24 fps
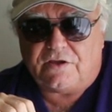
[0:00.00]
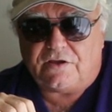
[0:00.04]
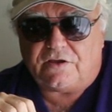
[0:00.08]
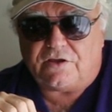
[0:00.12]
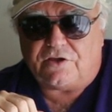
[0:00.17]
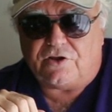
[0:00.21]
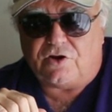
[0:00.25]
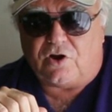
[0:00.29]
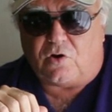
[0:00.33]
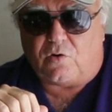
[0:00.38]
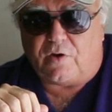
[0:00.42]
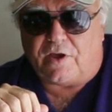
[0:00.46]

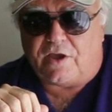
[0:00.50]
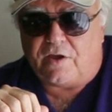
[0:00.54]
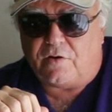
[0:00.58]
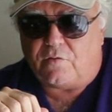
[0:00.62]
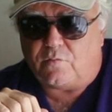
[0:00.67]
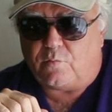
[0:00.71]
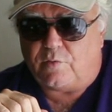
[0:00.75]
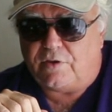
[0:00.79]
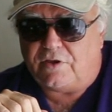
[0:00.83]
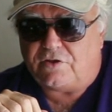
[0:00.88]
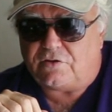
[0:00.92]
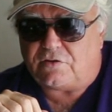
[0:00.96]
you know,
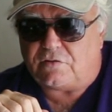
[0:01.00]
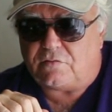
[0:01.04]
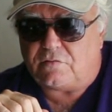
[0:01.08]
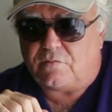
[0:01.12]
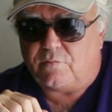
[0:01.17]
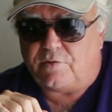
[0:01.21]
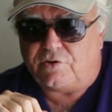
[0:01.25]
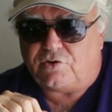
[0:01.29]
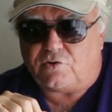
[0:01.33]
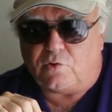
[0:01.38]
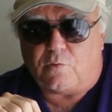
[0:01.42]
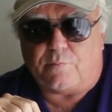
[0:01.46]
and we
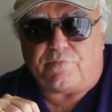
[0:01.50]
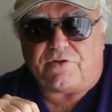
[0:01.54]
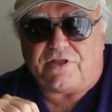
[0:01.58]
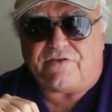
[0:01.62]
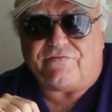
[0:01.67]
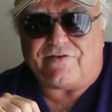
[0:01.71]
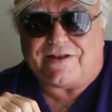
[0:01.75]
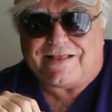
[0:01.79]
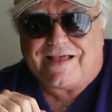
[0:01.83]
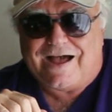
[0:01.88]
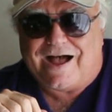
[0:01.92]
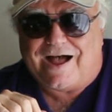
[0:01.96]
do
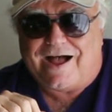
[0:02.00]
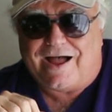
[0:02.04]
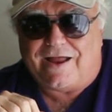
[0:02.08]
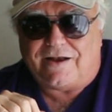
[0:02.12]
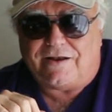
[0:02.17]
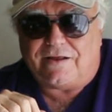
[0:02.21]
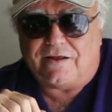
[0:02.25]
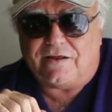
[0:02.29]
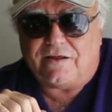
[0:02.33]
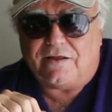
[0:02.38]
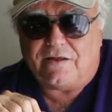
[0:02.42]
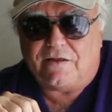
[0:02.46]
believe in God.